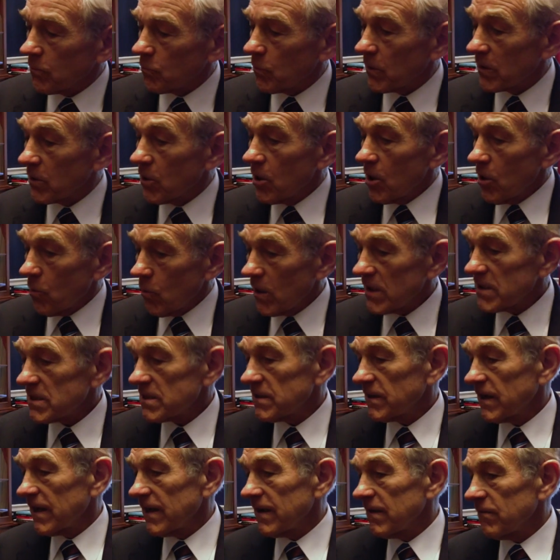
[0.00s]
but once
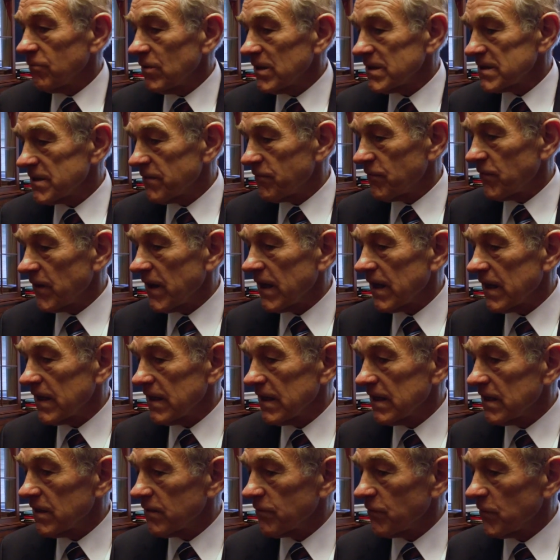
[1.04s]
the
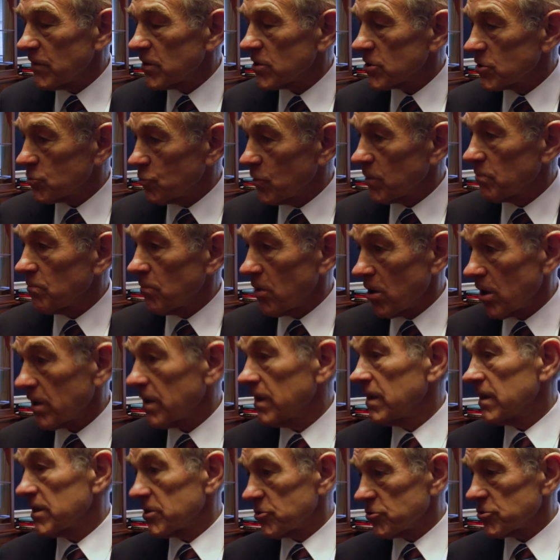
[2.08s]
Fed interferes with
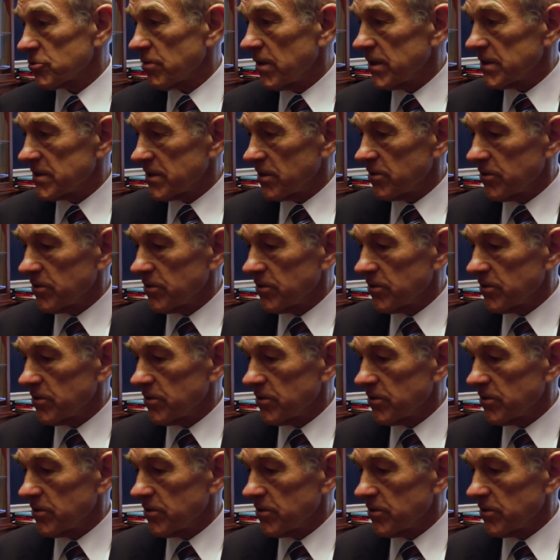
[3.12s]
market interest rates,